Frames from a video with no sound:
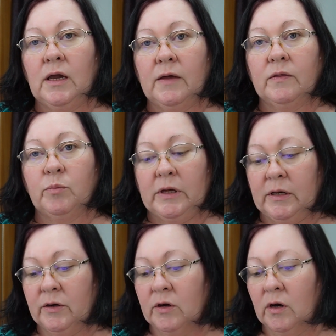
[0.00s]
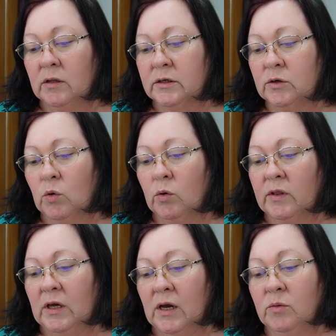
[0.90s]
and the pleated collar, or
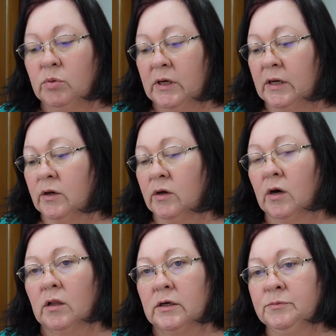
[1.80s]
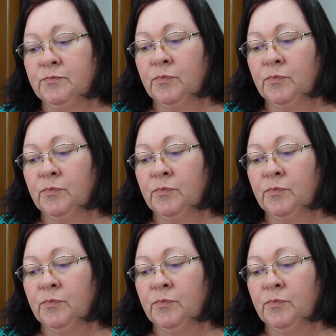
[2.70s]
the unpleated collar.